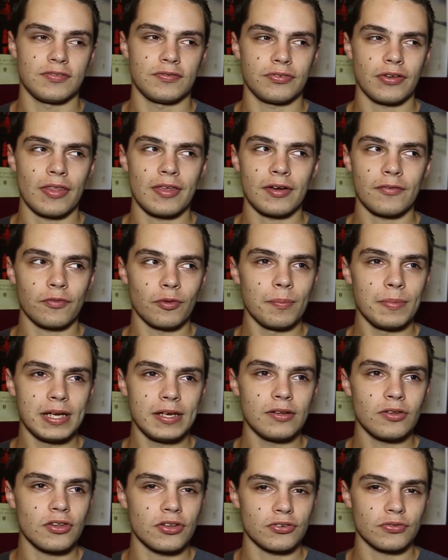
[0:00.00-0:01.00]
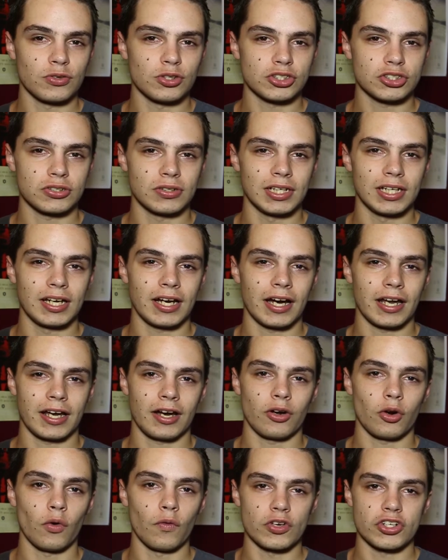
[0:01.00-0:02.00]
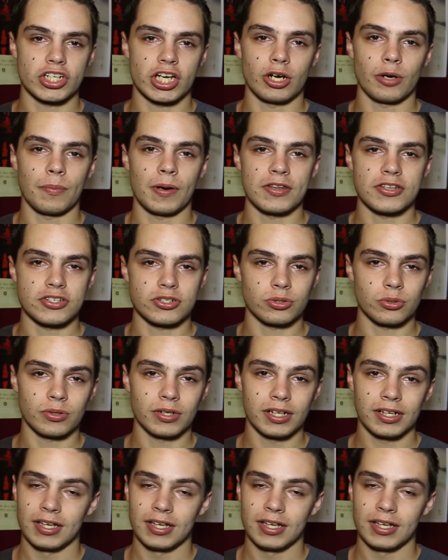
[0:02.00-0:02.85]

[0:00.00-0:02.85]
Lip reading: I think for me, this first screening kind of got overshadowed by the story,